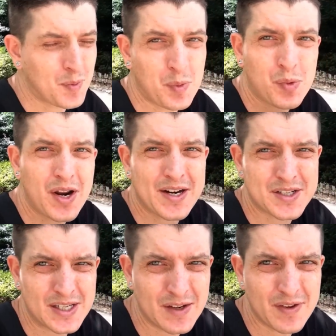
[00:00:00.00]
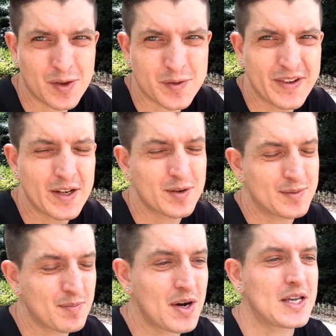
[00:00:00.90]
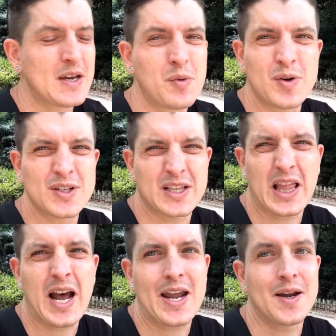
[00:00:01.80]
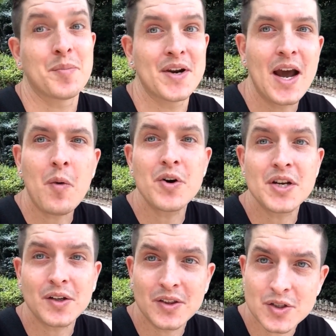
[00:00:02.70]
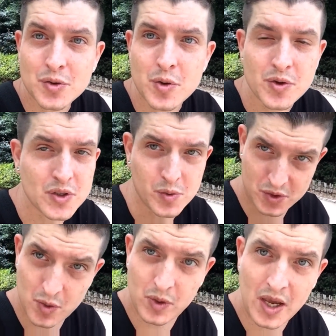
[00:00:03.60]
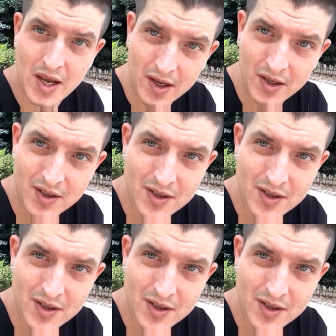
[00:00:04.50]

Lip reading: but we weren't actually giving those videos money. We were just lying. But now we're telling the truth, so it's okay.